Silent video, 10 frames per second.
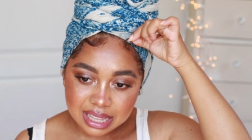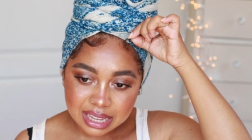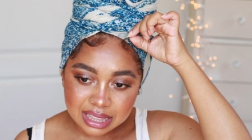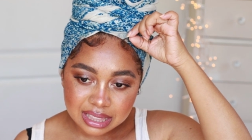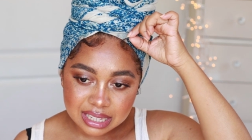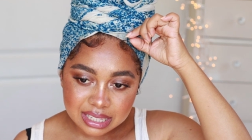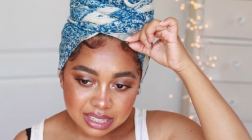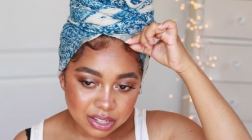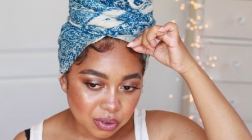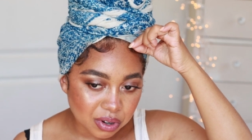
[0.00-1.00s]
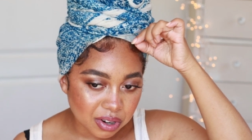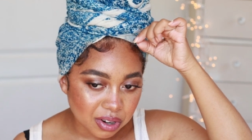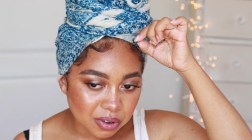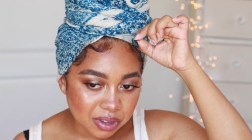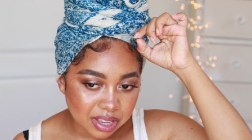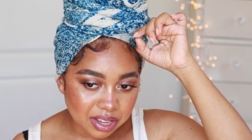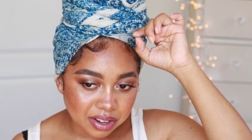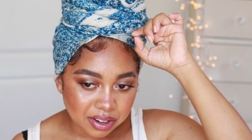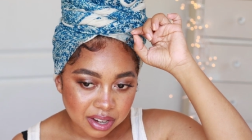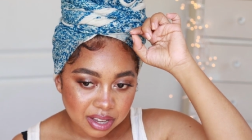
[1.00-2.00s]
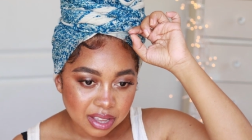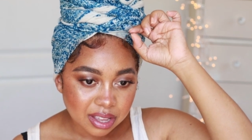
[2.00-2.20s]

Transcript: like this little curl here,